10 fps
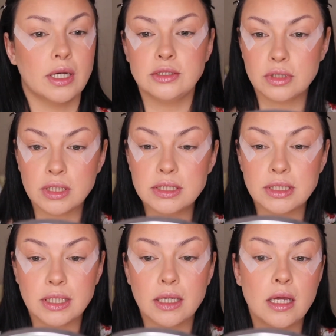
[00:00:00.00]
As you can
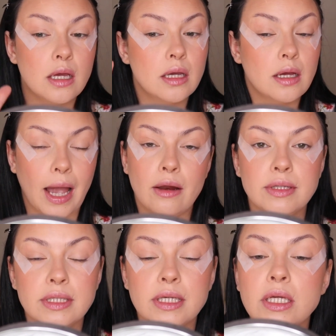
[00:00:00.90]
see, I
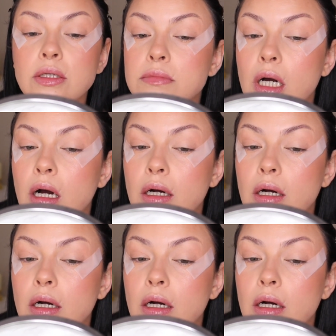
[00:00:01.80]
already